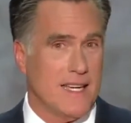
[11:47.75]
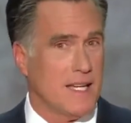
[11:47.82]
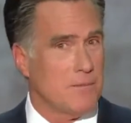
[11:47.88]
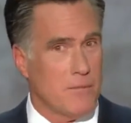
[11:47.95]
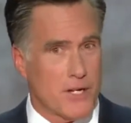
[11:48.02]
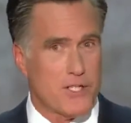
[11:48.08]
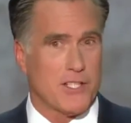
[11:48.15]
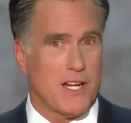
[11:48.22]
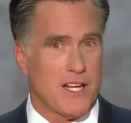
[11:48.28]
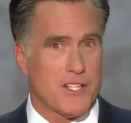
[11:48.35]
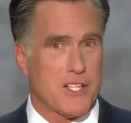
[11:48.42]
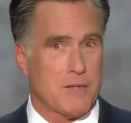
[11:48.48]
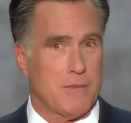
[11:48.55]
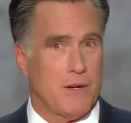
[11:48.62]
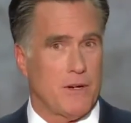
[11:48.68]
and much
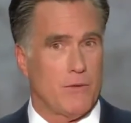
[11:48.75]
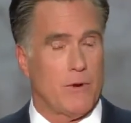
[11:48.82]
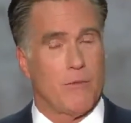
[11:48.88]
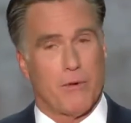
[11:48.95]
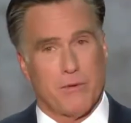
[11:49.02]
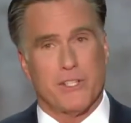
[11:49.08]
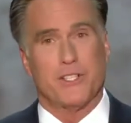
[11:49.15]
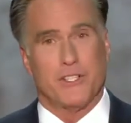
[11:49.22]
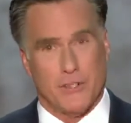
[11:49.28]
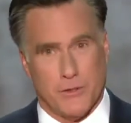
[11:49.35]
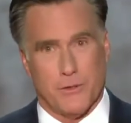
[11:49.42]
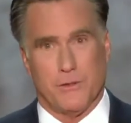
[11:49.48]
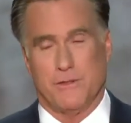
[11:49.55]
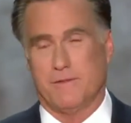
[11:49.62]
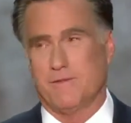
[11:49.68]
less about what we would
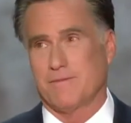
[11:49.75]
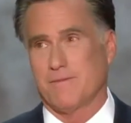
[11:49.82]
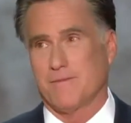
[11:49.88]
do.